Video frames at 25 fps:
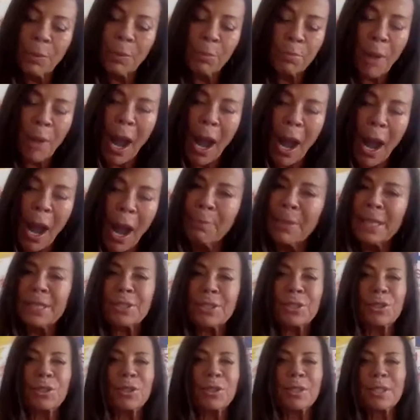prime
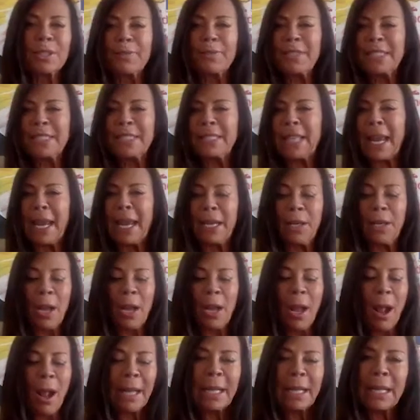ministers of
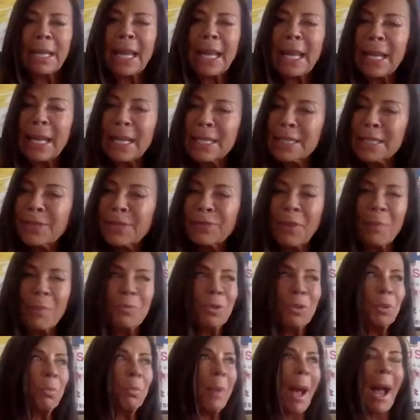state, kings
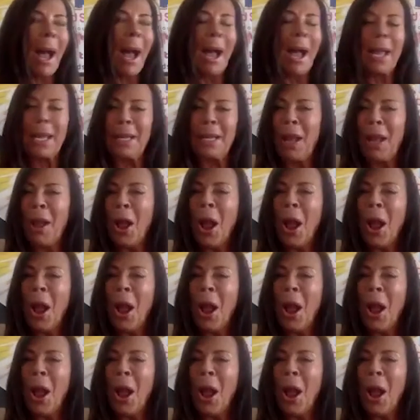from Dubai,